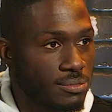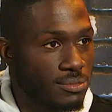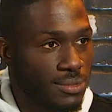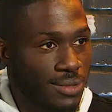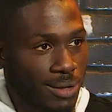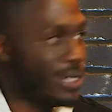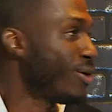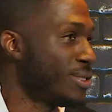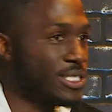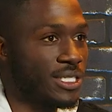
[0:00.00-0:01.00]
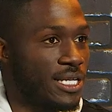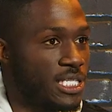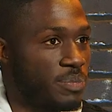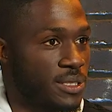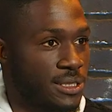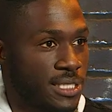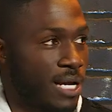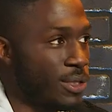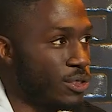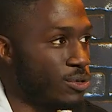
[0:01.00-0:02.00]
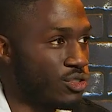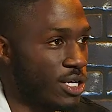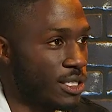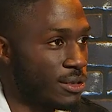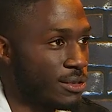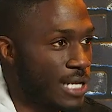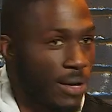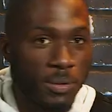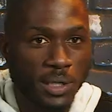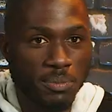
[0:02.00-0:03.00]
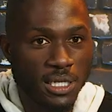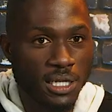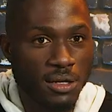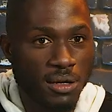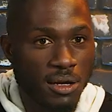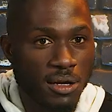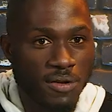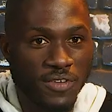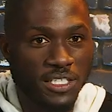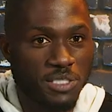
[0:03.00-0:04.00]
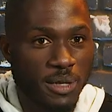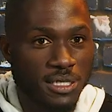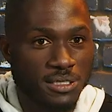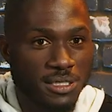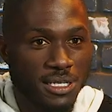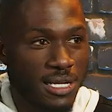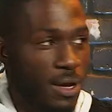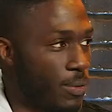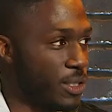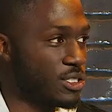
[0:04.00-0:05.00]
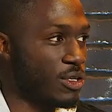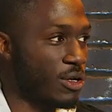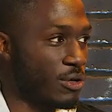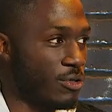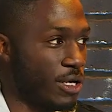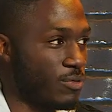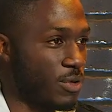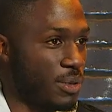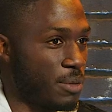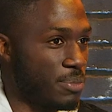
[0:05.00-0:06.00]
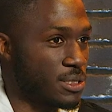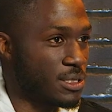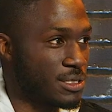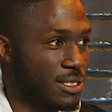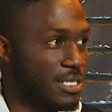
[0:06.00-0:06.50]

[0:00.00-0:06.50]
Mm-hmm. I want to go into the next business. Now I want to do trucking. Mm-hmm. Now I want to be event space. Mm-hmm. Now I want to start a credit repair business.